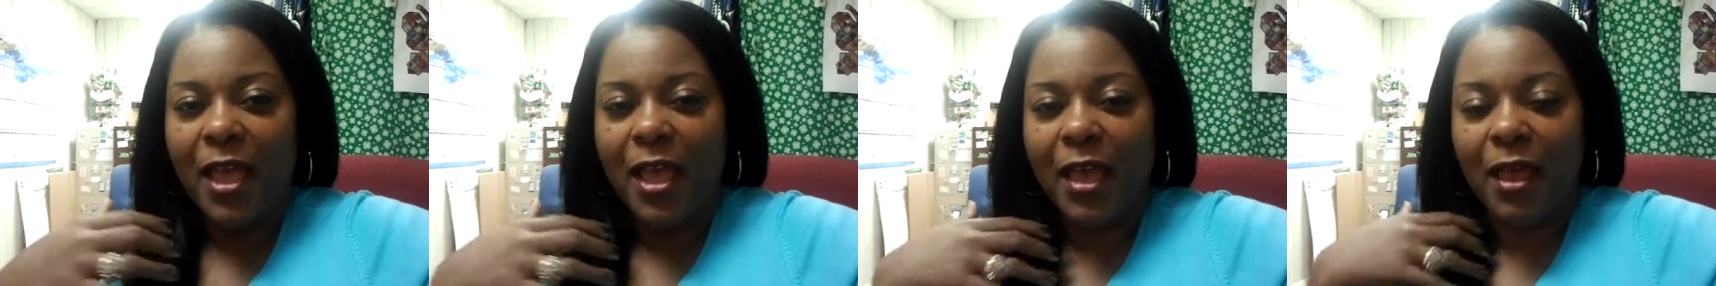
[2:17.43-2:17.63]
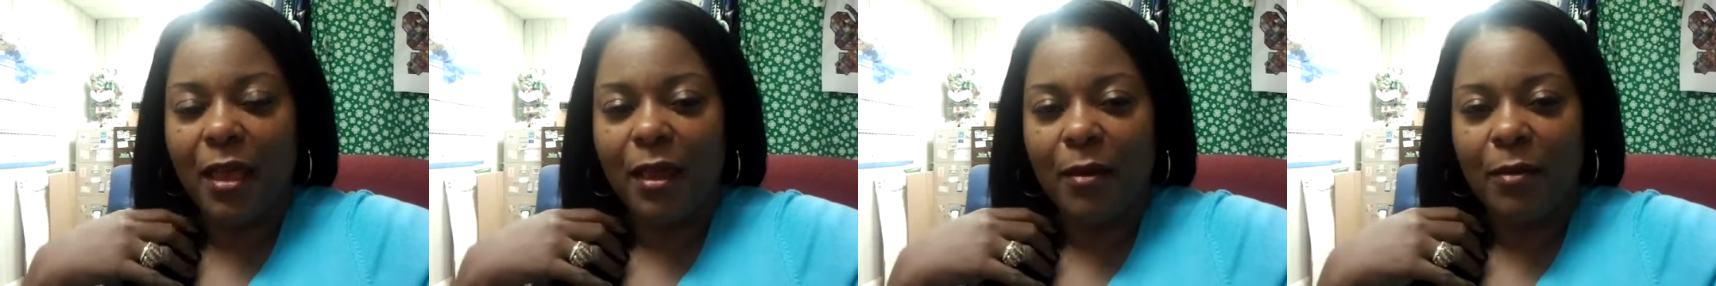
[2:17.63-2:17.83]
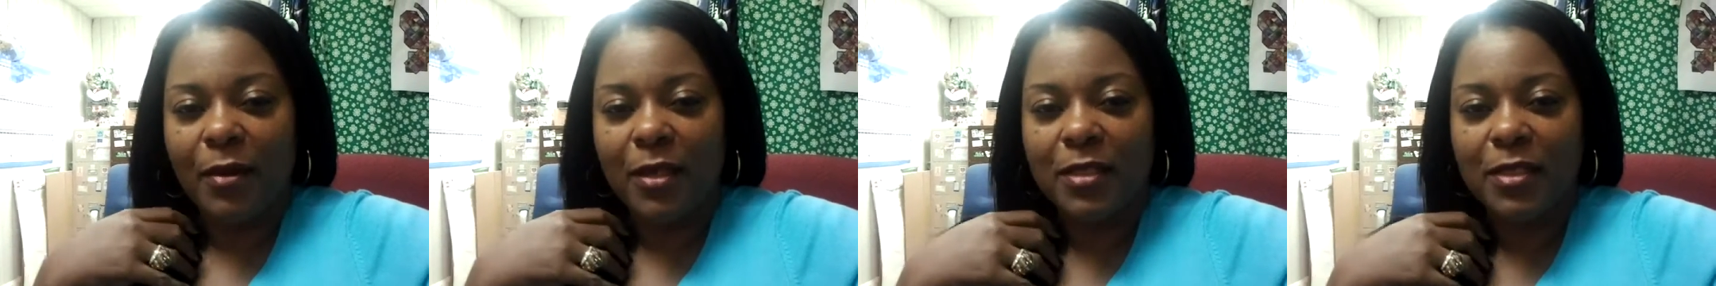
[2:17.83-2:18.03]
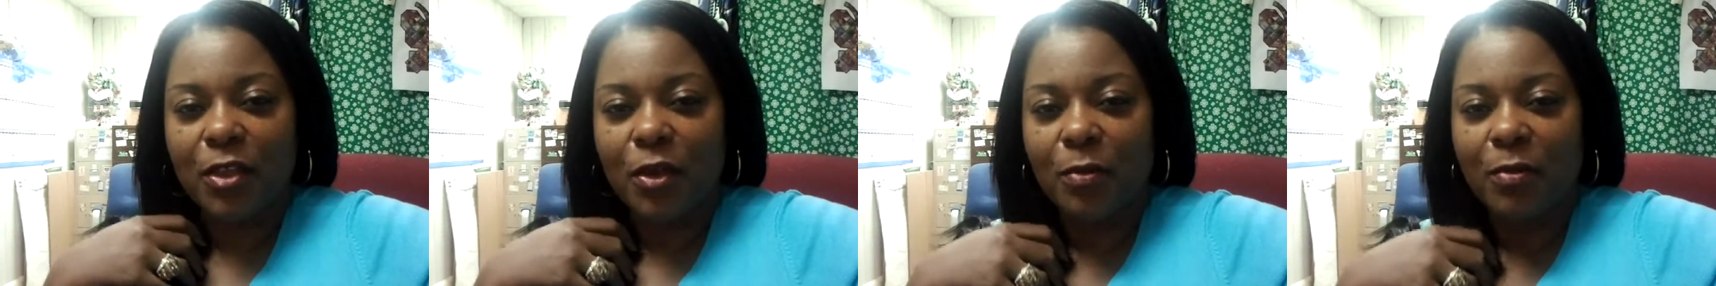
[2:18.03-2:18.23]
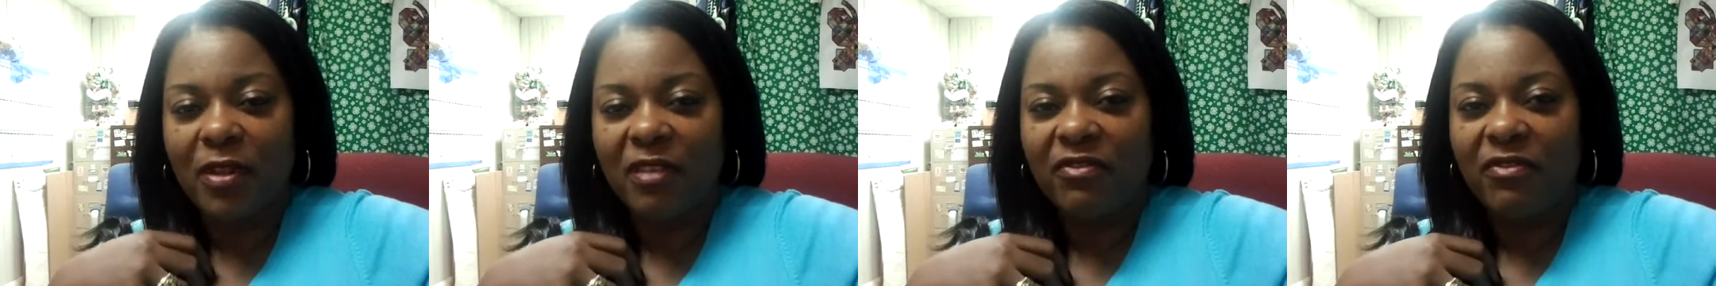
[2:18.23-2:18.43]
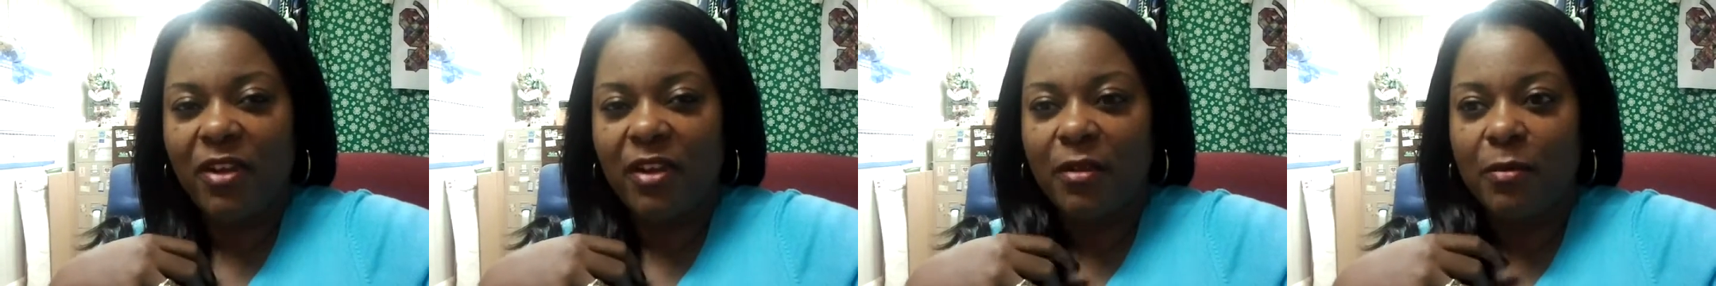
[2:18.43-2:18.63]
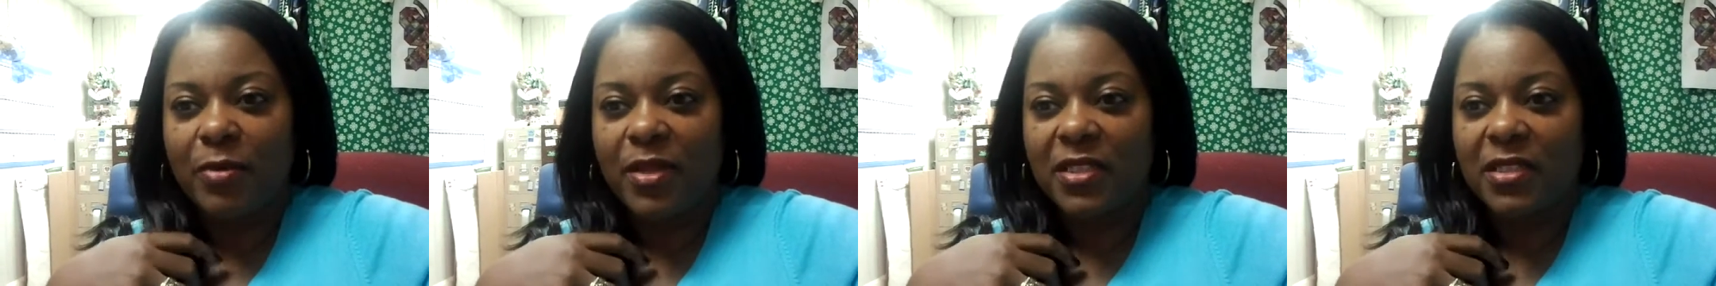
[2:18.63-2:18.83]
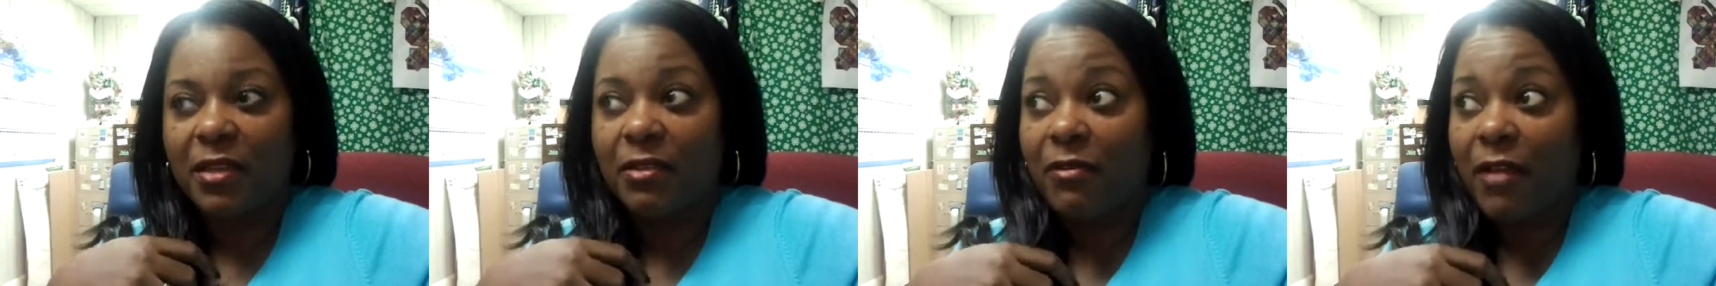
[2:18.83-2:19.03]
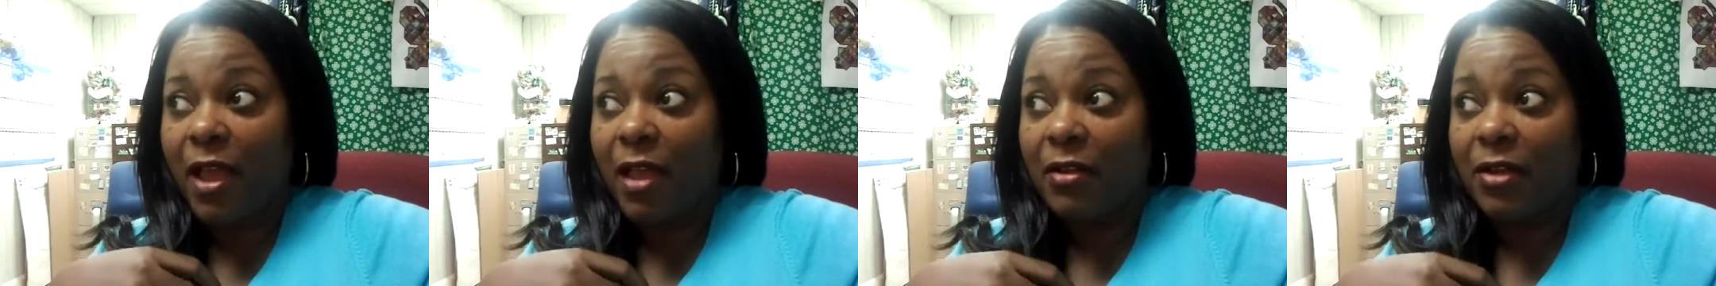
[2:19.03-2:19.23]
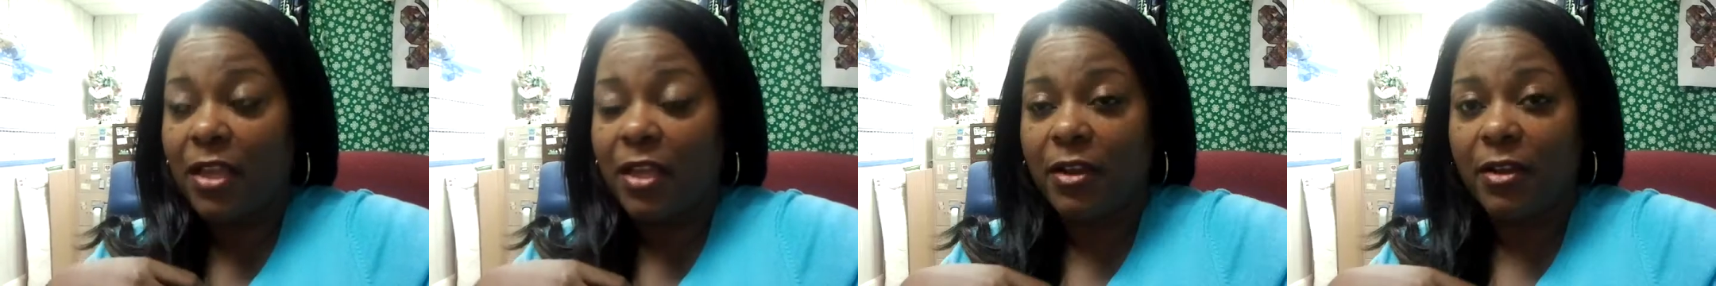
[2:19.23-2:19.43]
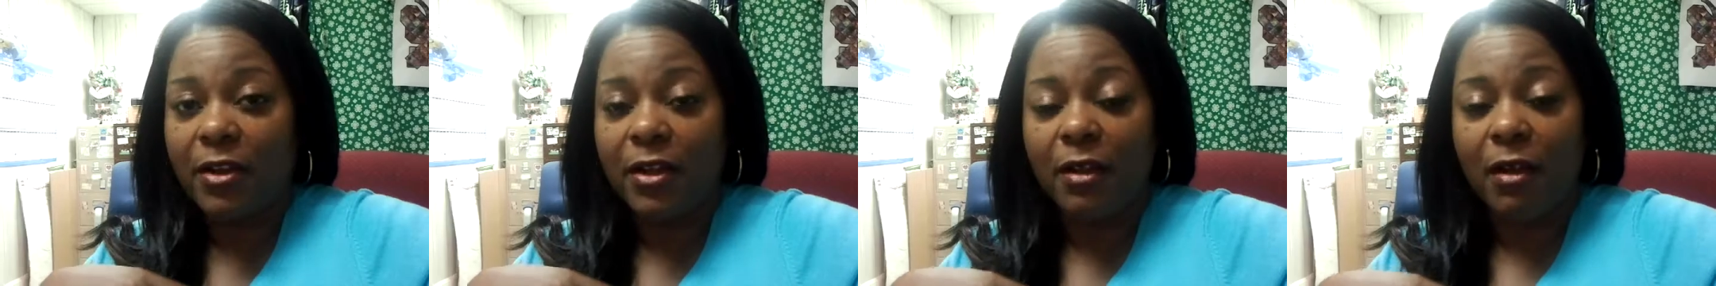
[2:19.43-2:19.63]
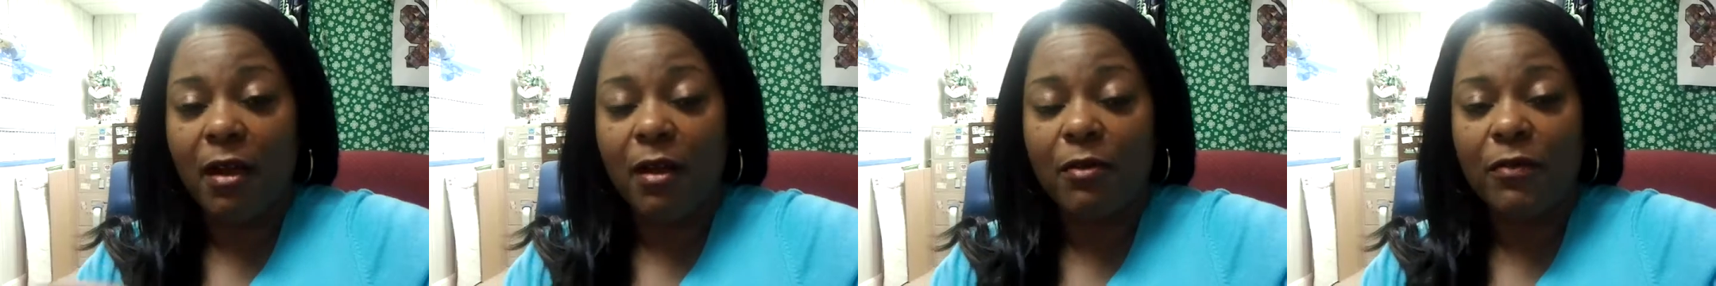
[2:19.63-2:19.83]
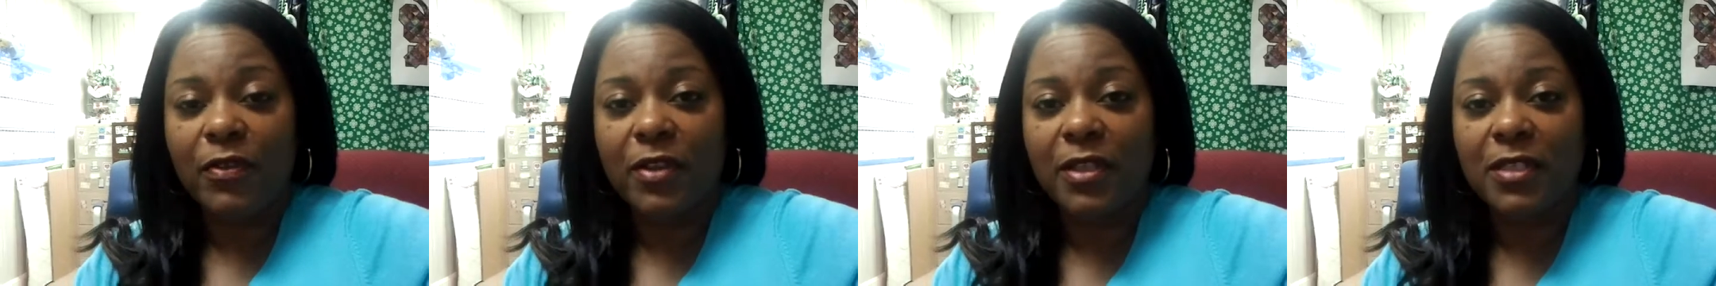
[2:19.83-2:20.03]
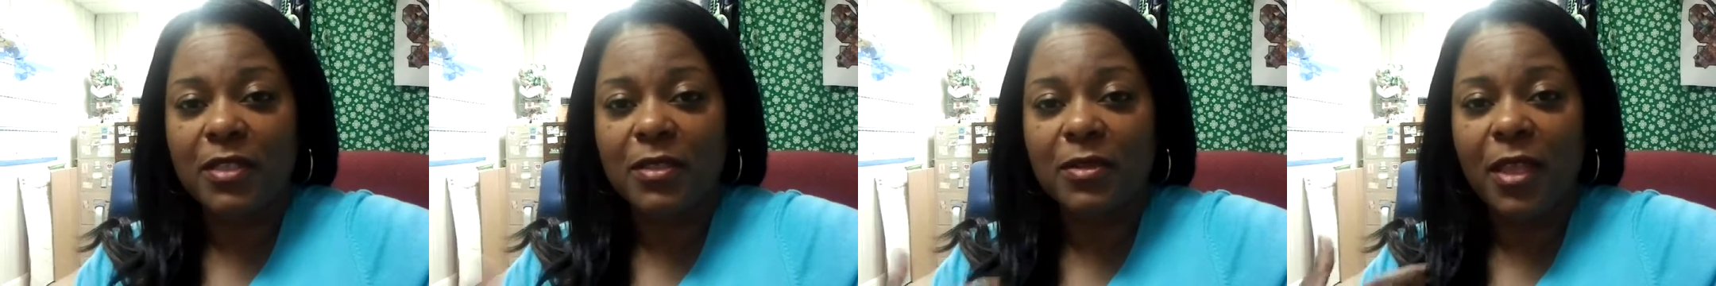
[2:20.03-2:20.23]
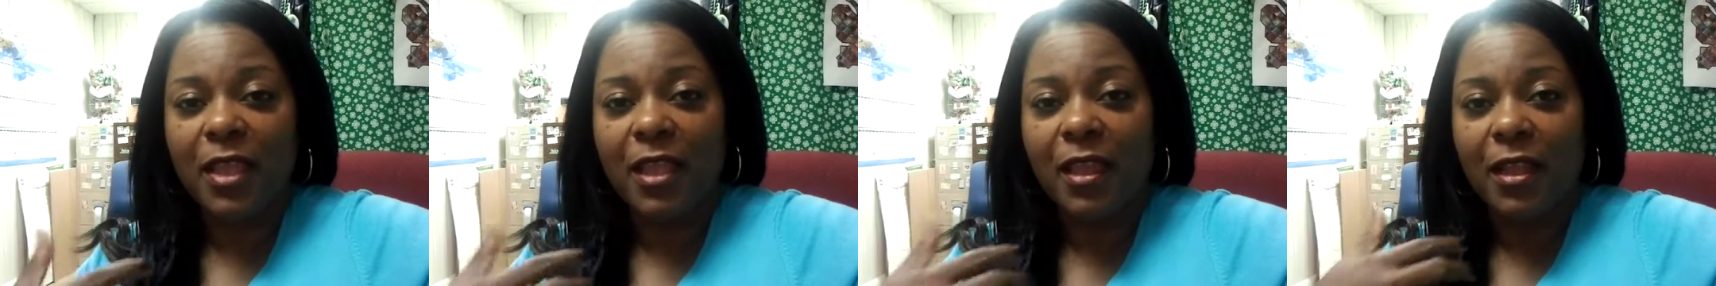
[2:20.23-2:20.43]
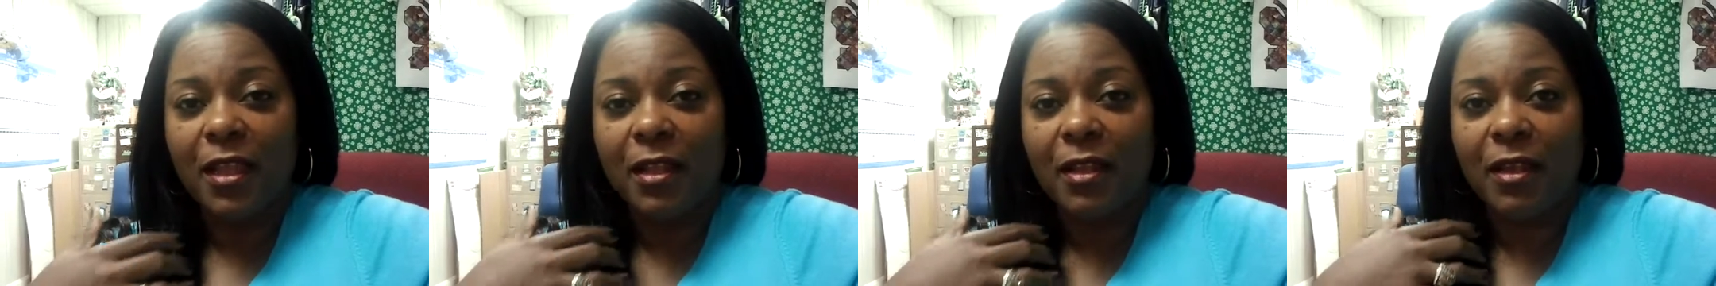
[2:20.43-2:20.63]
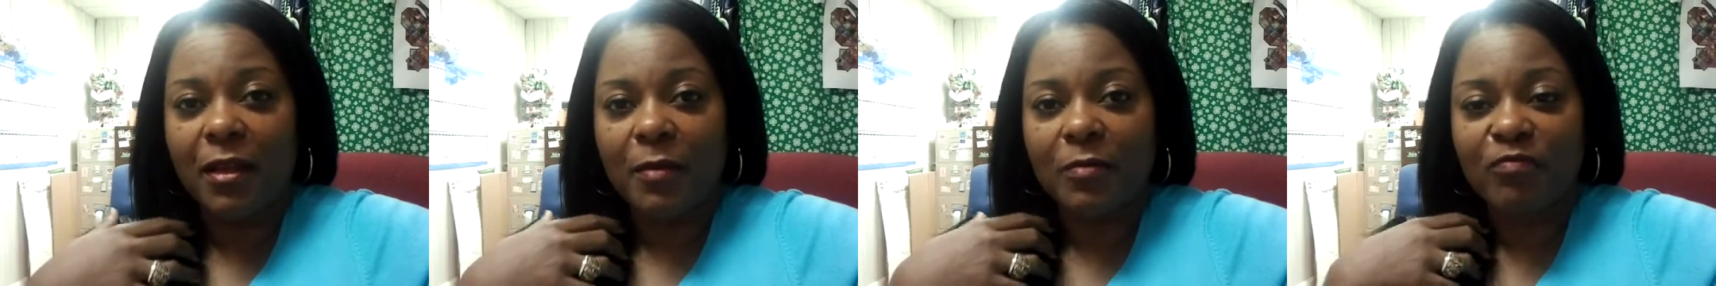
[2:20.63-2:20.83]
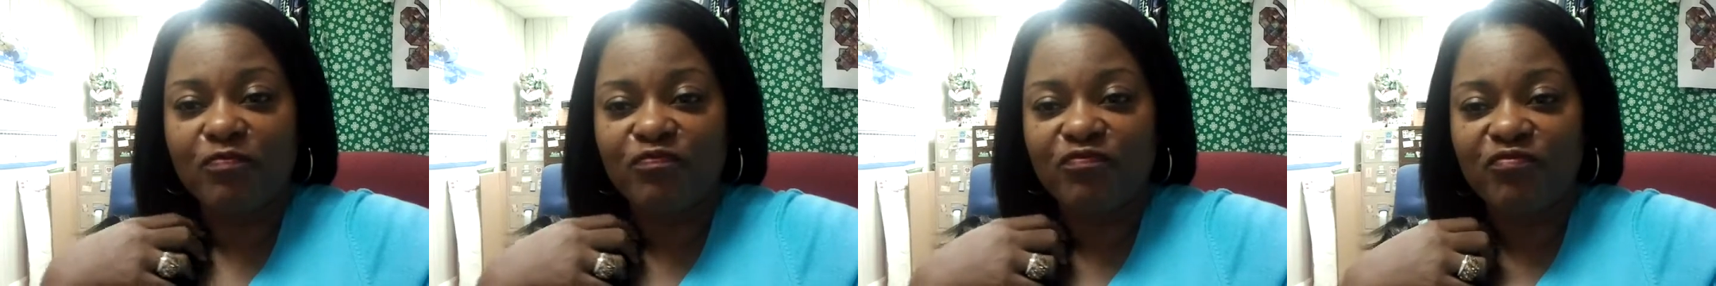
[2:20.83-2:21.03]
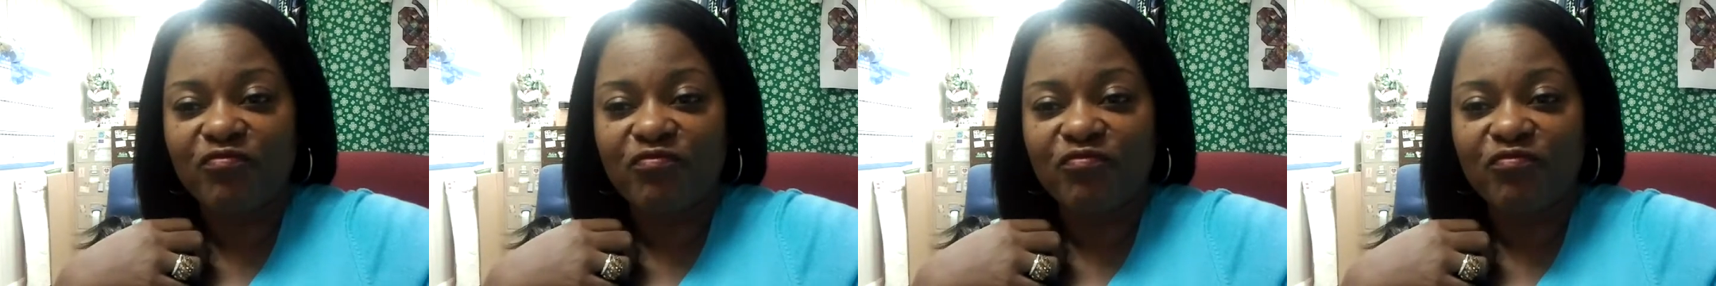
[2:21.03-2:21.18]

Uh, it's going to be very busy around here in the office. And um,